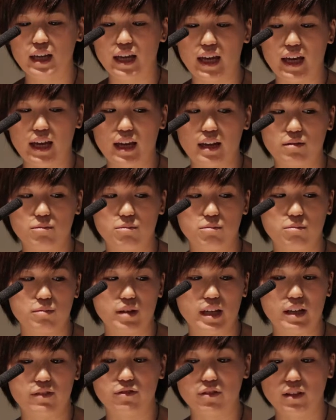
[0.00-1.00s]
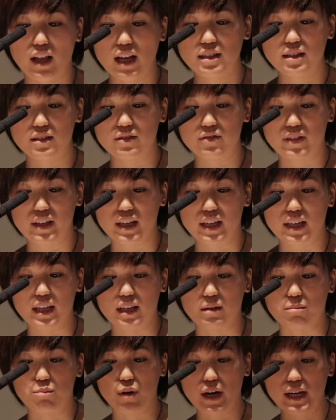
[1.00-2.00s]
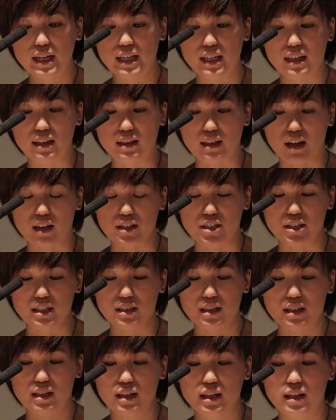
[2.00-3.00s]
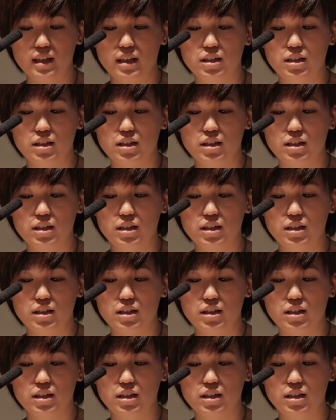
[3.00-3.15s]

And in philosophy, in predicate logic,